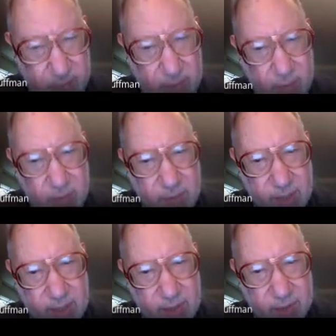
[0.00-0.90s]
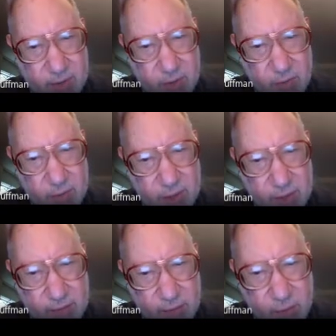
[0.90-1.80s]
that will be the integral over
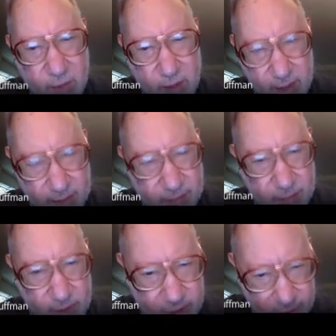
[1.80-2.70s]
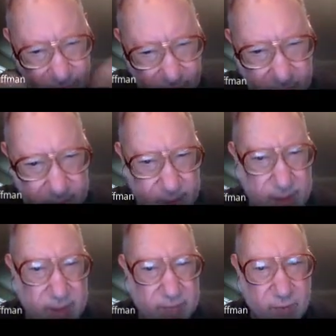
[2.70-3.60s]
d4 if it was defined on
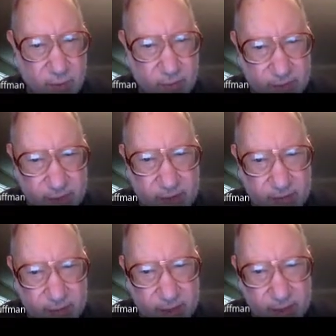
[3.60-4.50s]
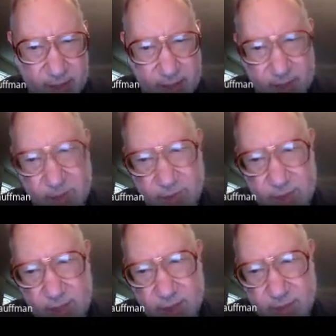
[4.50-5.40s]
d4 of d of it, and that turns
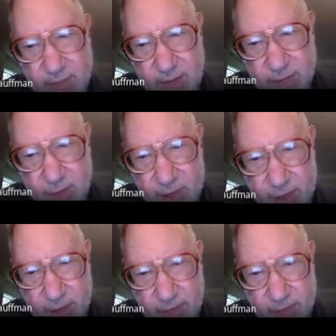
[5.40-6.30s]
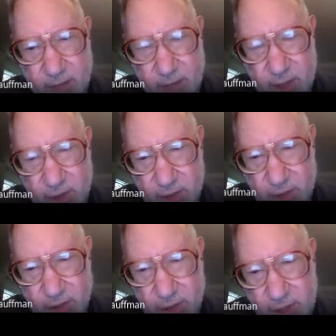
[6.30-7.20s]
out to be F wedge F. So
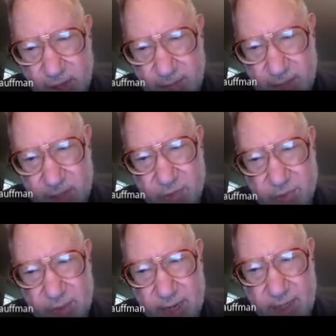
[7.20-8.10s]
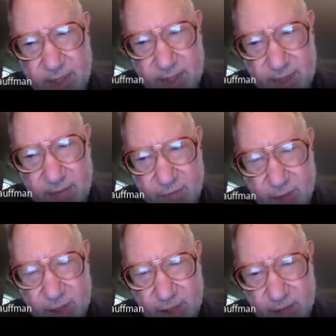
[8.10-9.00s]
Chern-Simons is related to F
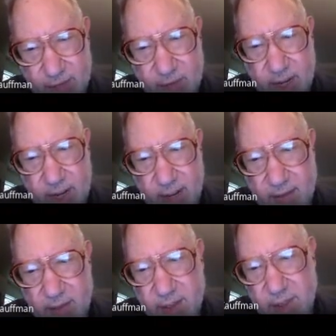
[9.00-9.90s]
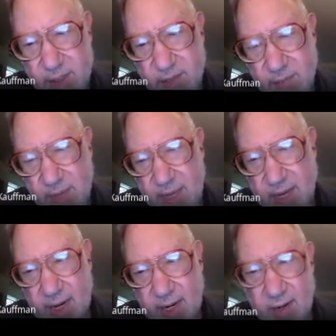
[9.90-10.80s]
wedge F. And this is the
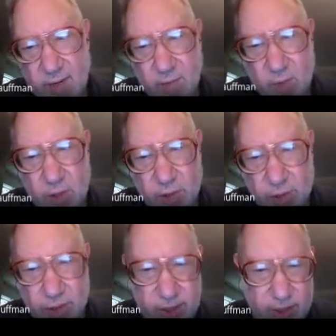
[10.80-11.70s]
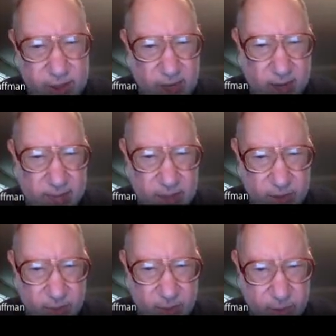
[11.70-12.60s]
beginning of what Chern and Simons
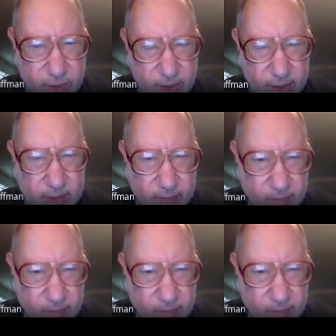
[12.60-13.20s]
were doing,